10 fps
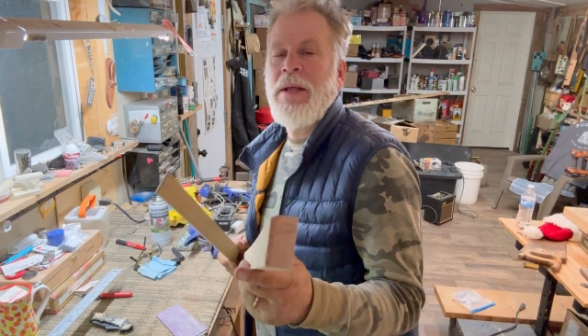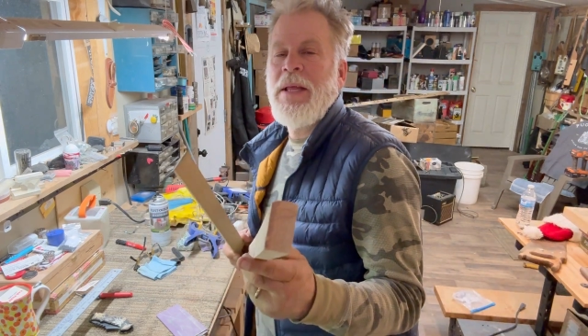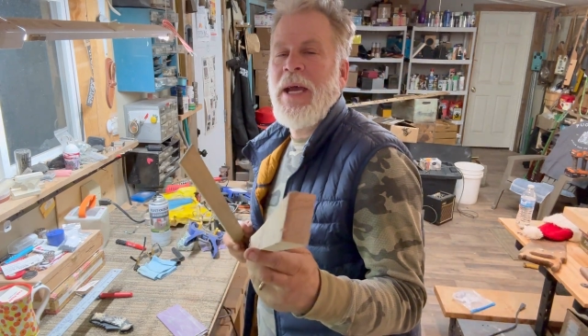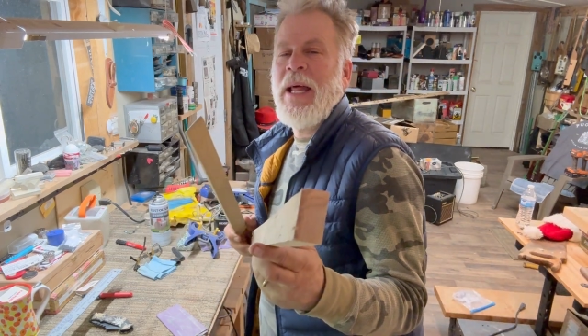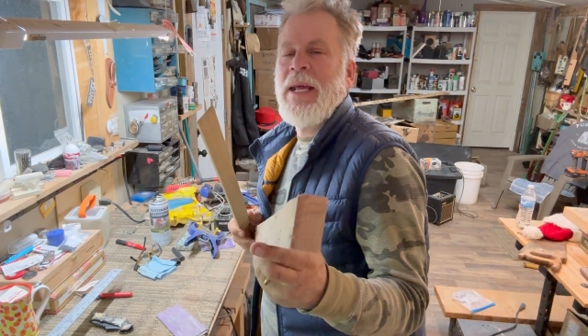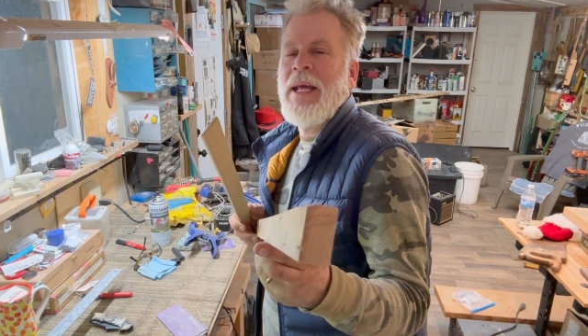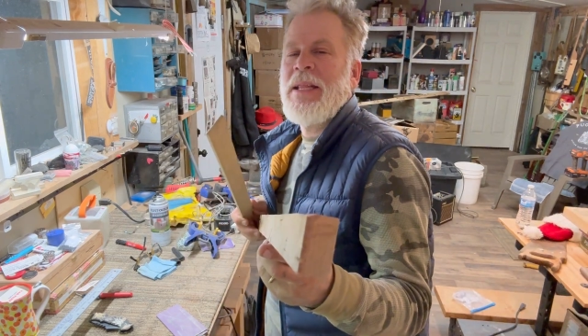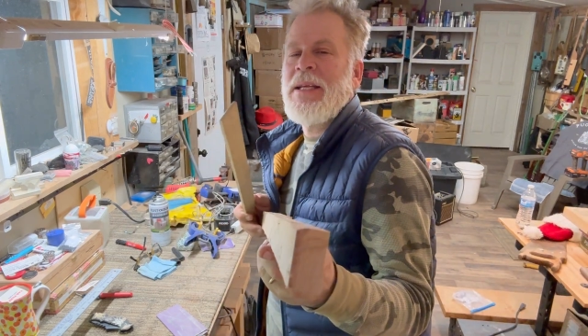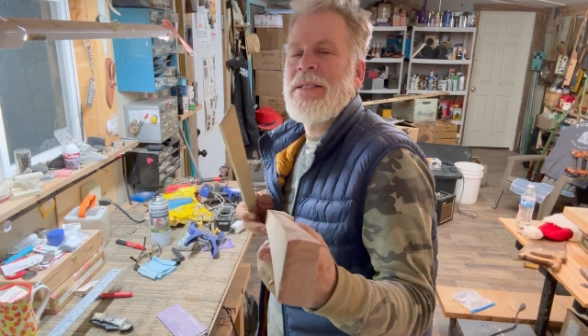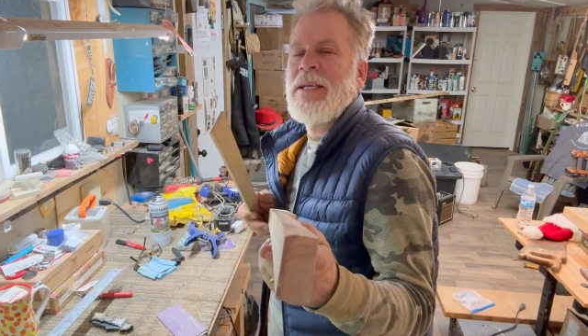You got to get
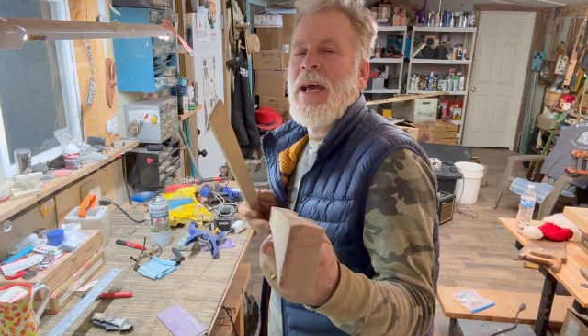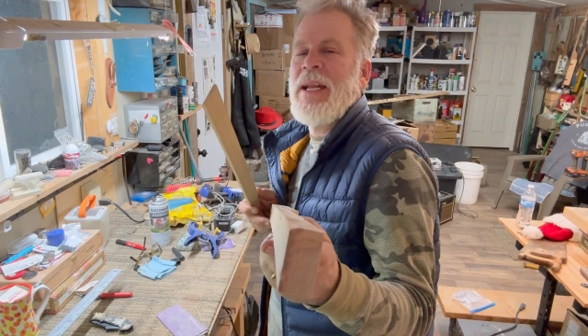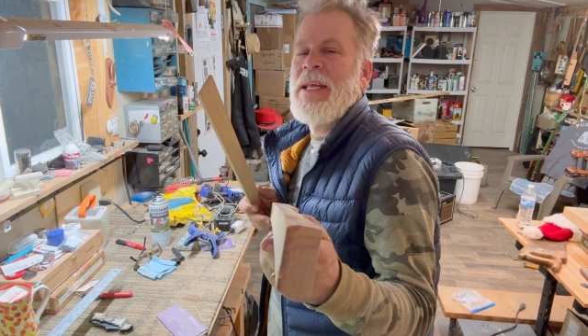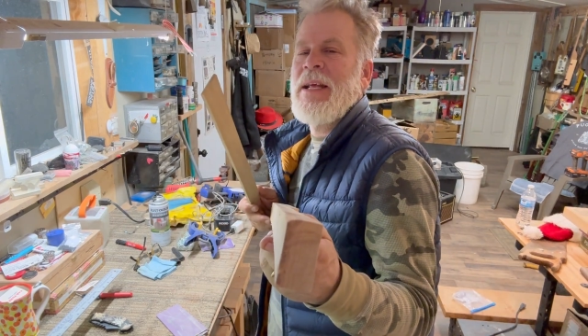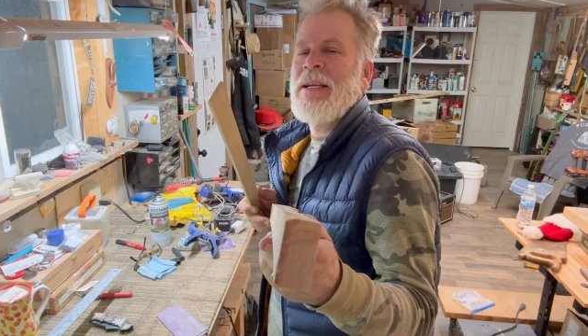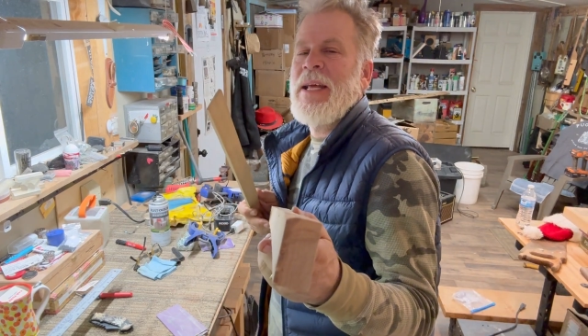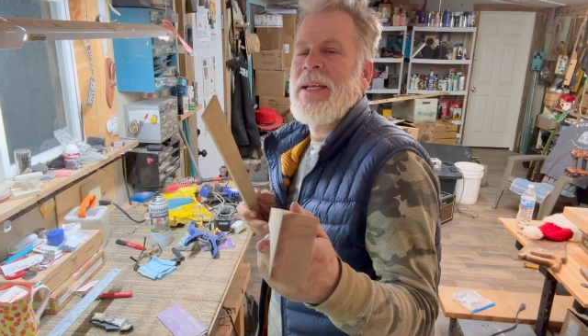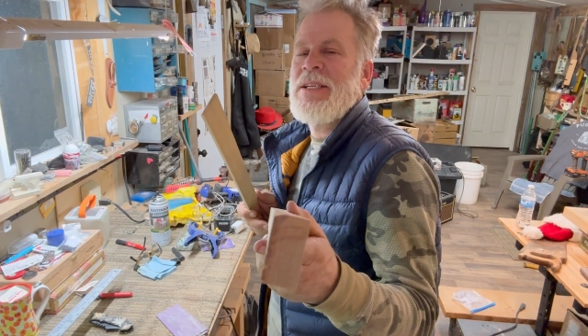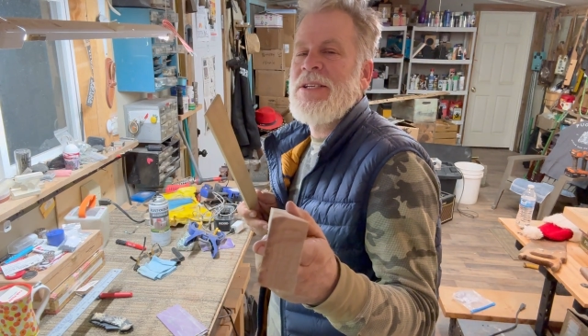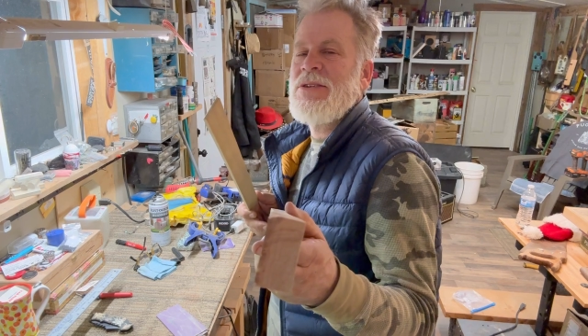this. You got to get
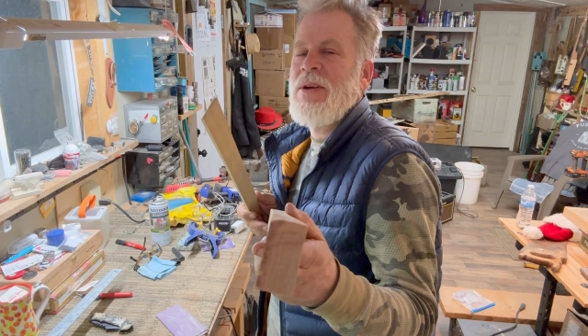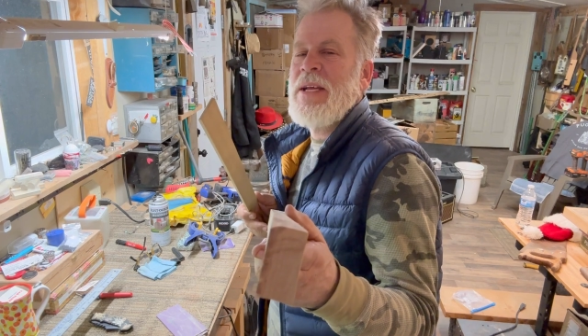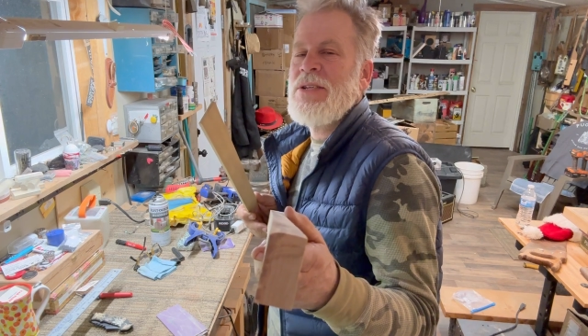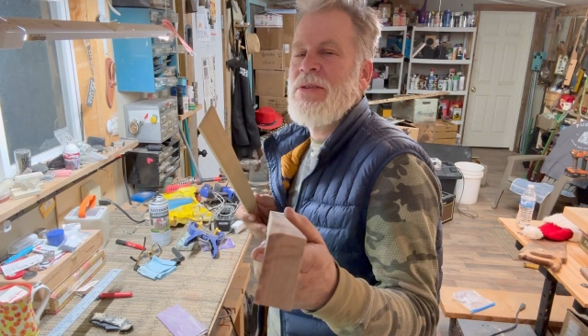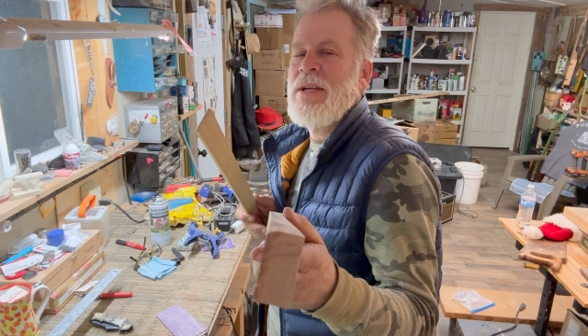it straight.